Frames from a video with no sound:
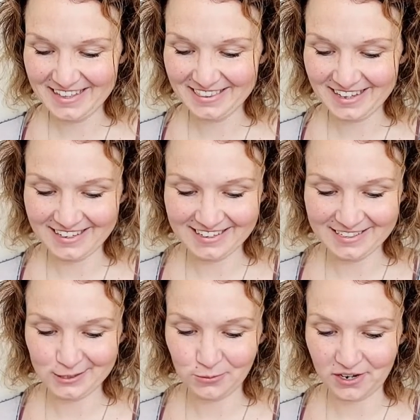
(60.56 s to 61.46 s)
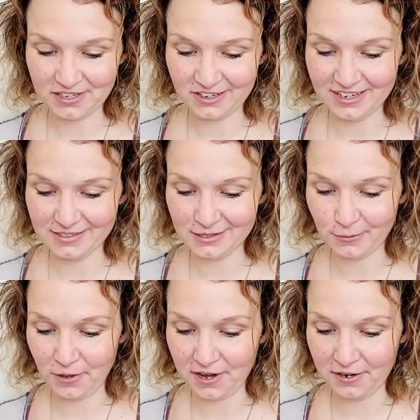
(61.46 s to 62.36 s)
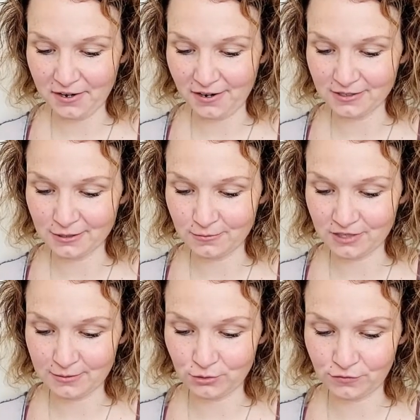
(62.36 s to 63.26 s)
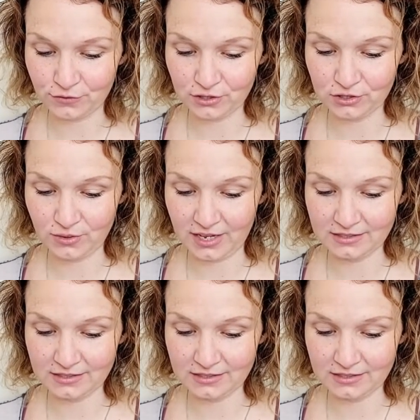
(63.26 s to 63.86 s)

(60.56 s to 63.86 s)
Theta is brighter, hence the pair are sometimes referred to as